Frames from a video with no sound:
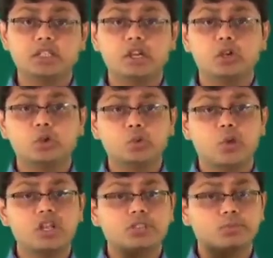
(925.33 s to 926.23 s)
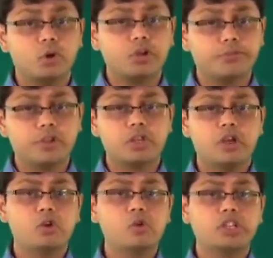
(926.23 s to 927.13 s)
it, who wants more of it,
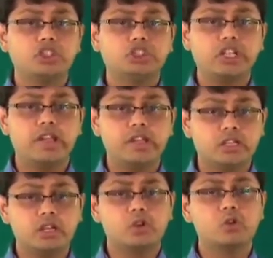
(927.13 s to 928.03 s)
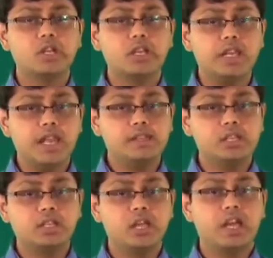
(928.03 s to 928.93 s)
who can share it, who can lend
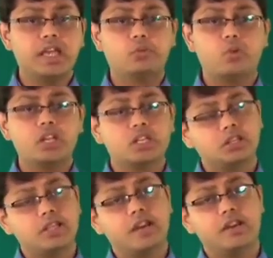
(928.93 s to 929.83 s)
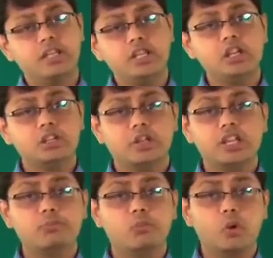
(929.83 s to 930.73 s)
it, and what they are ready to
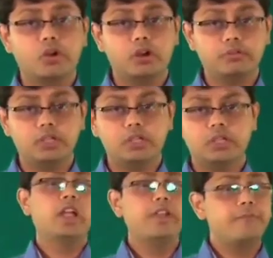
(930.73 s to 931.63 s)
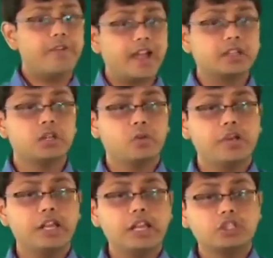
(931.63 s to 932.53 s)
get more of it. In fact,
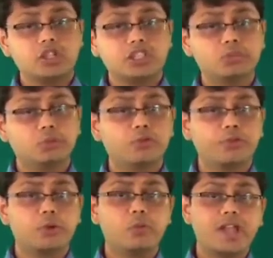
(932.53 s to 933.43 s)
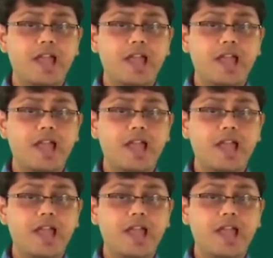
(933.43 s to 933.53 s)
when electrons move from one